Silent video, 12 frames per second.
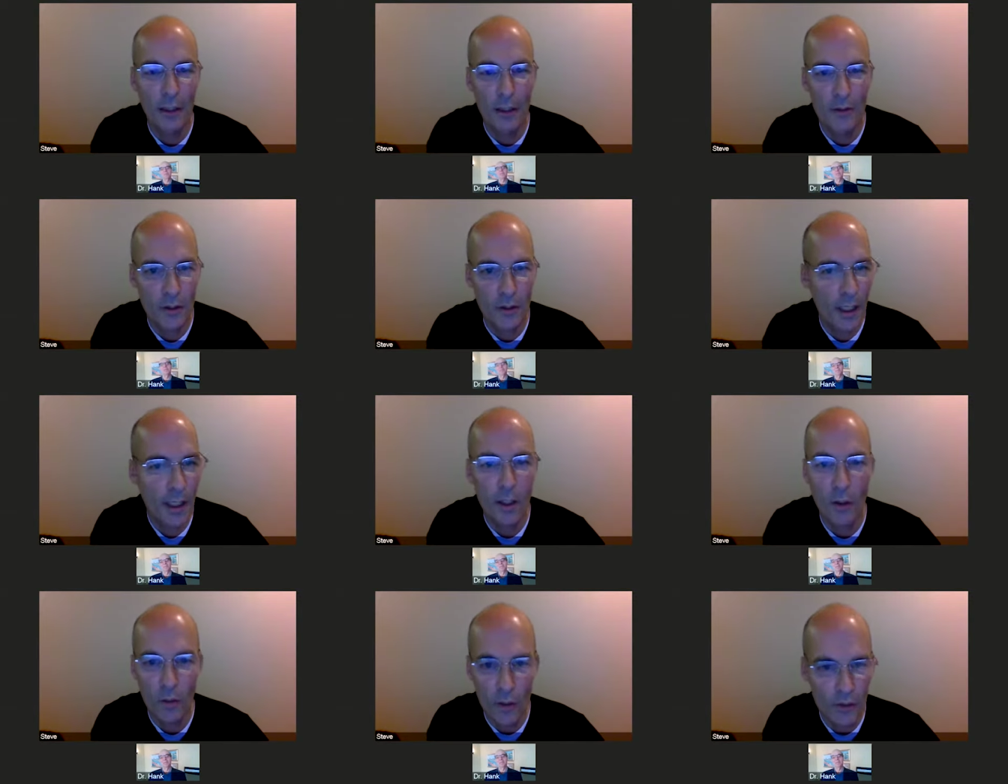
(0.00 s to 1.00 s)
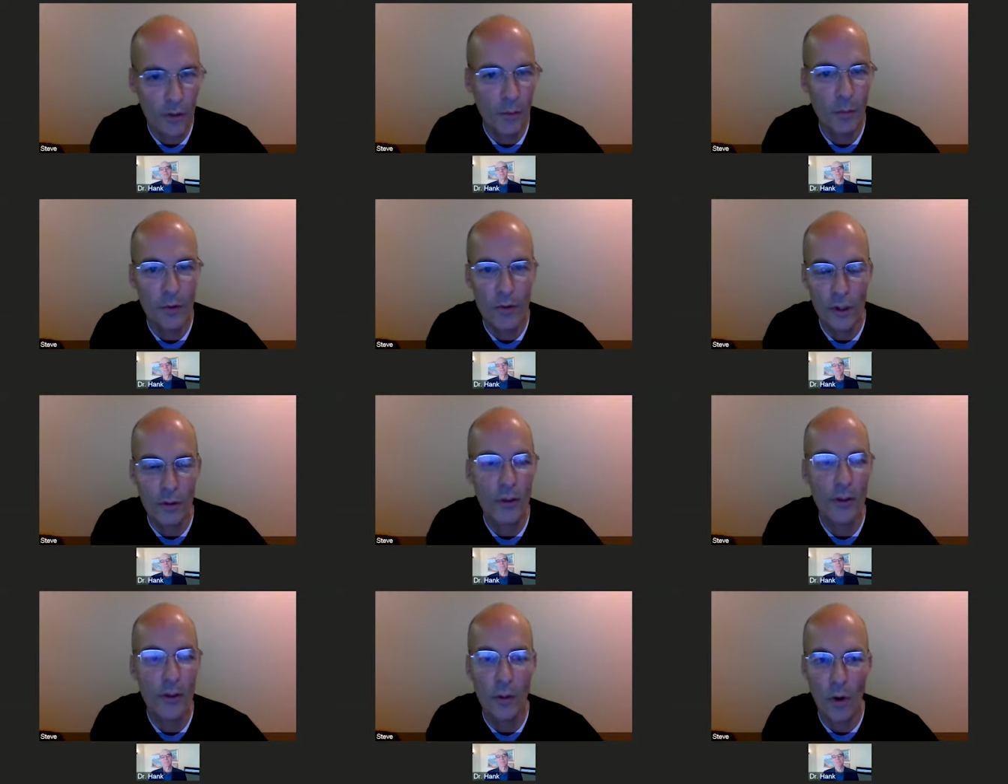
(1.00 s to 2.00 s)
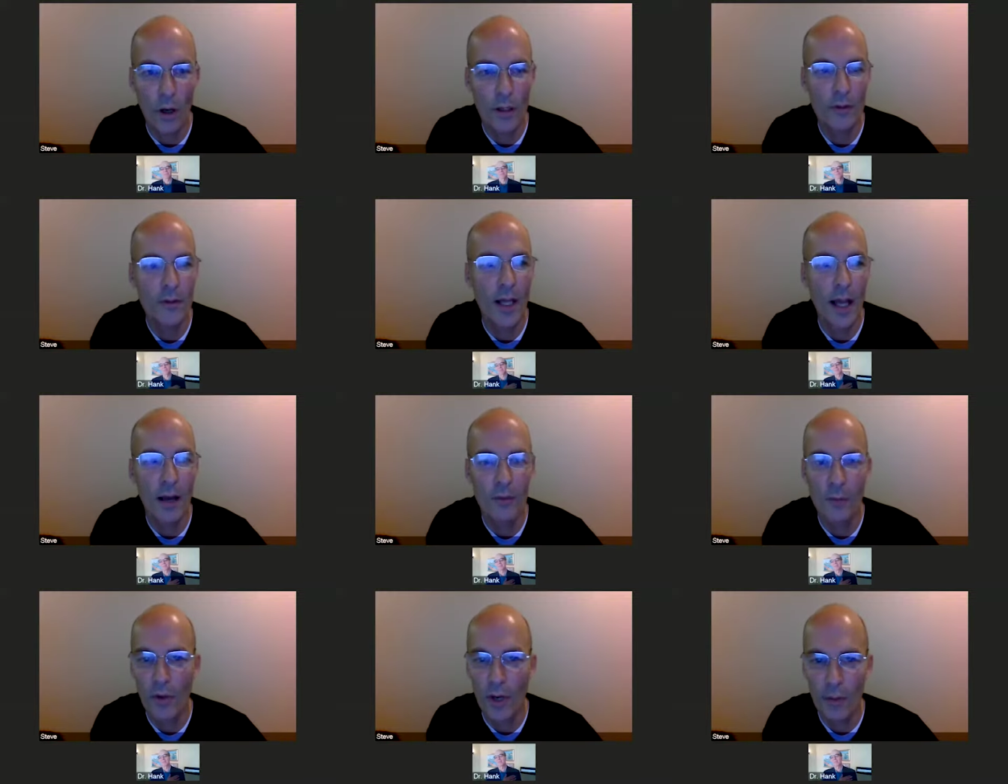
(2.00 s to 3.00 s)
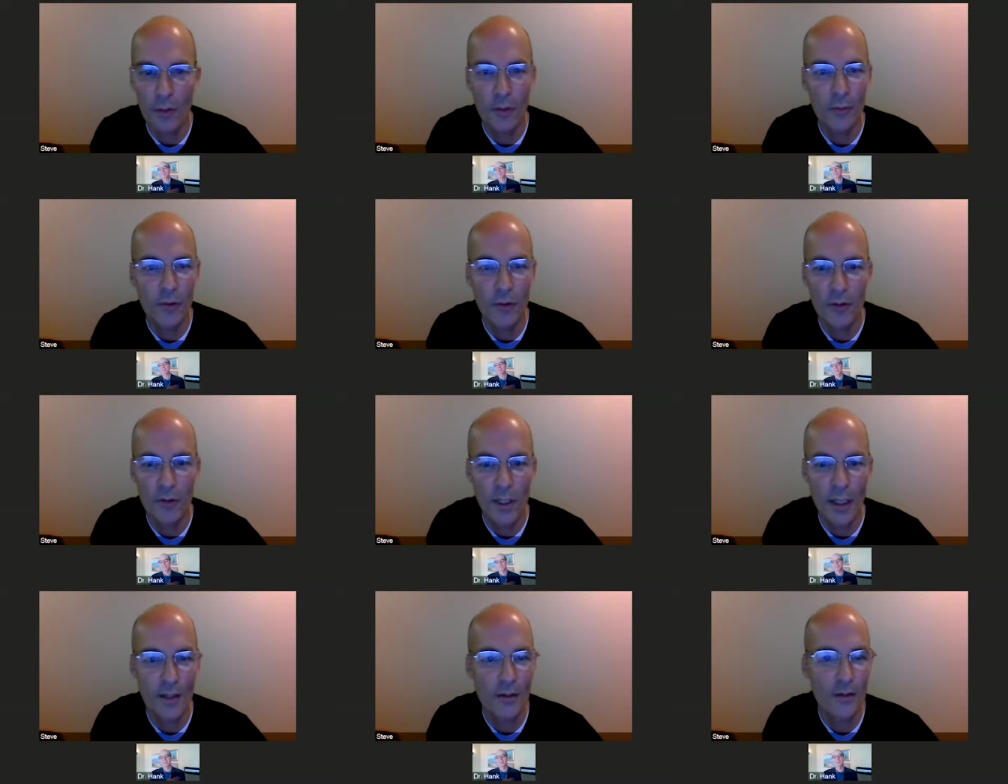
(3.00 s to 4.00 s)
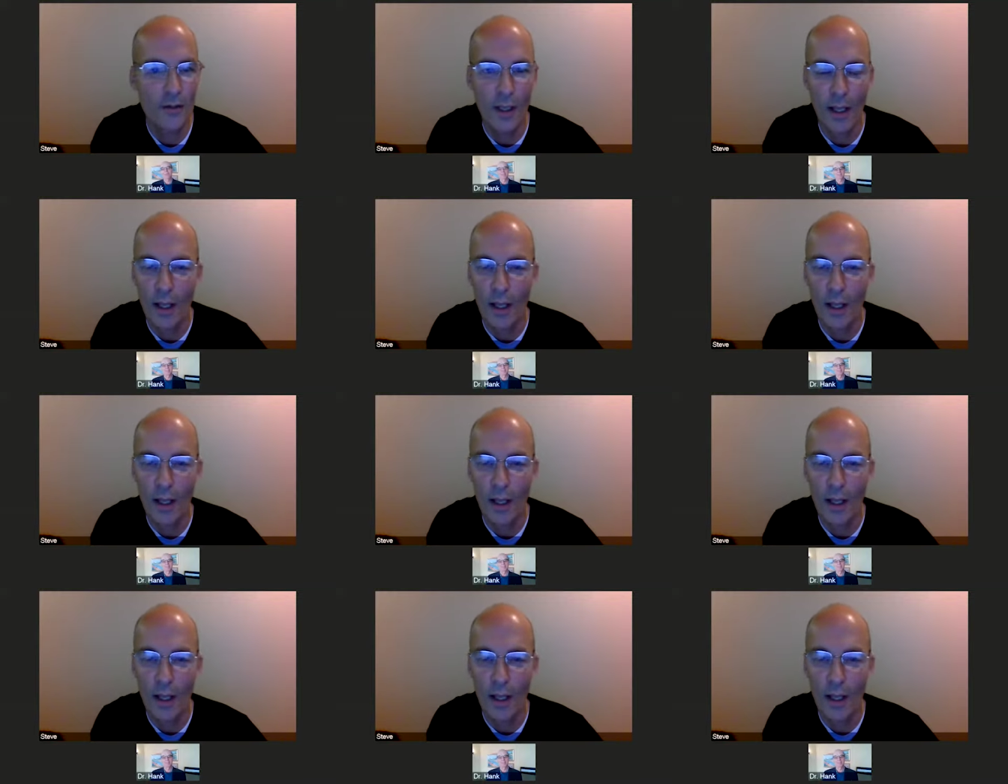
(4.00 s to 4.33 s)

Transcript: It's the ego, it's the persona that wants to have a problem to exist.